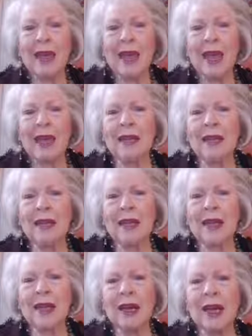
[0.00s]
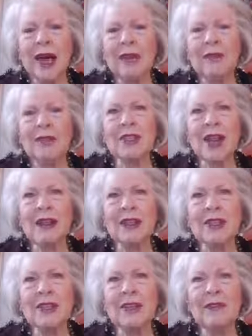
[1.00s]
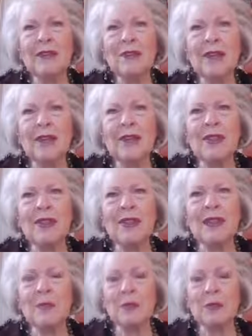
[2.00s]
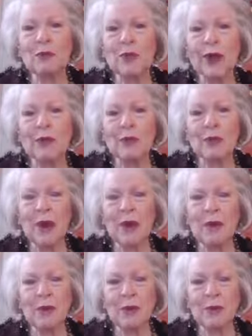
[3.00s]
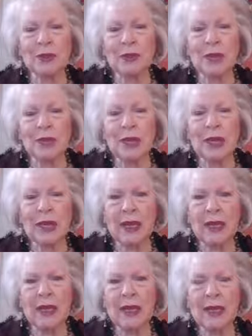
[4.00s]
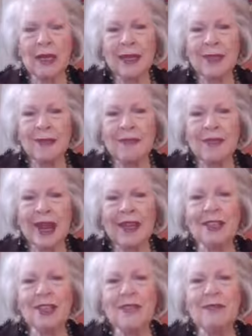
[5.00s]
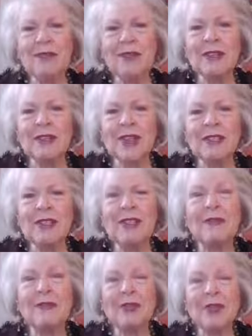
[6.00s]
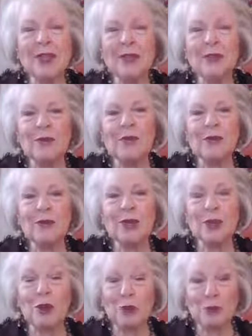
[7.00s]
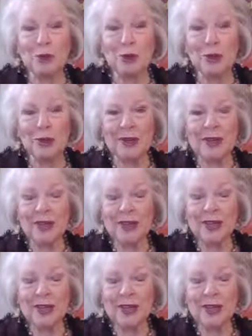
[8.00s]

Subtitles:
And I've decided if there's anything that I'm afraid for others to see, that's an invitation for me to go toward it.